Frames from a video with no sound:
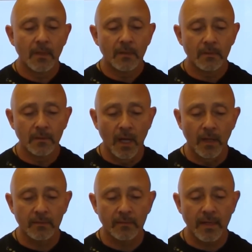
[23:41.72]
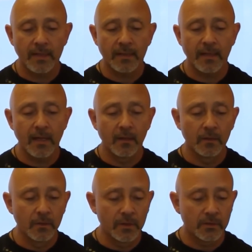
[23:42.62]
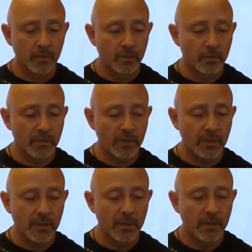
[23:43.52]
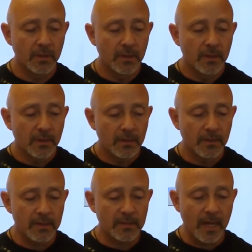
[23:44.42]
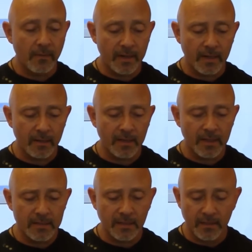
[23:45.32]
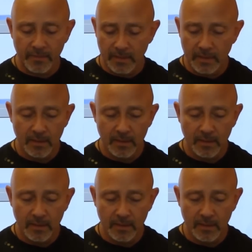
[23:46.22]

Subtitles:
Done, right? And I'm going to do it to this guy right here, and let's see if it